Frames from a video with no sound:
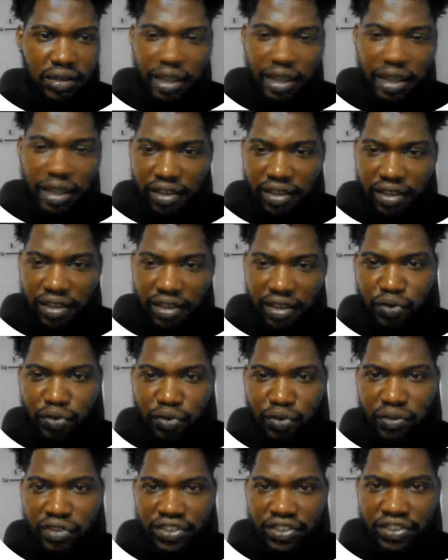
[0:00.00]
This is because we'll
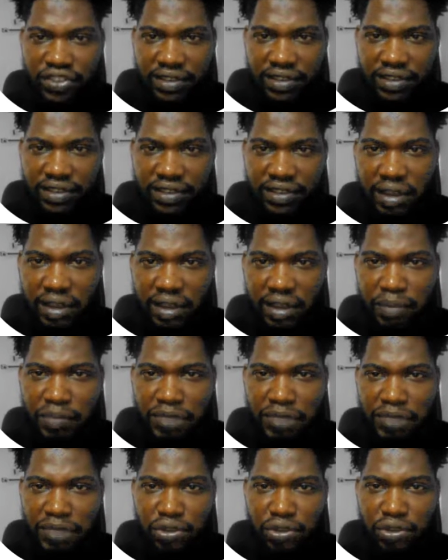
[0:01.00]
not set the payment
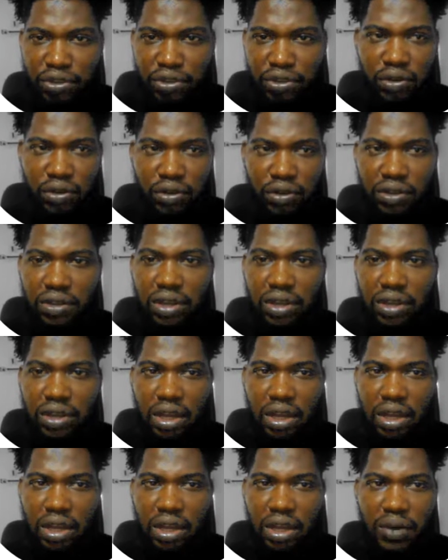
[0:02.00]
method on
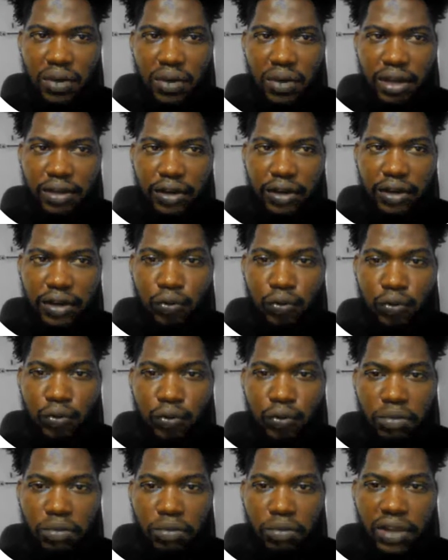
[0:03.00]
our
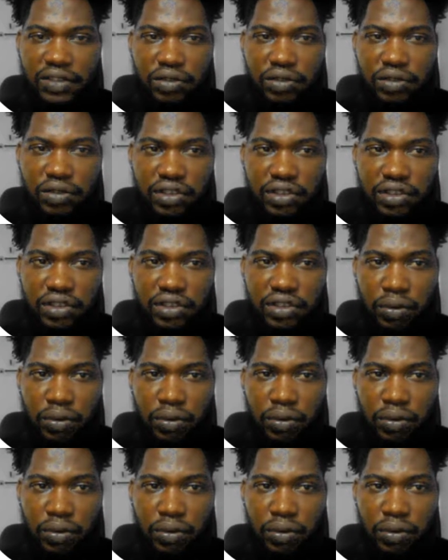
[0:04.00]
WooCommerce, which is our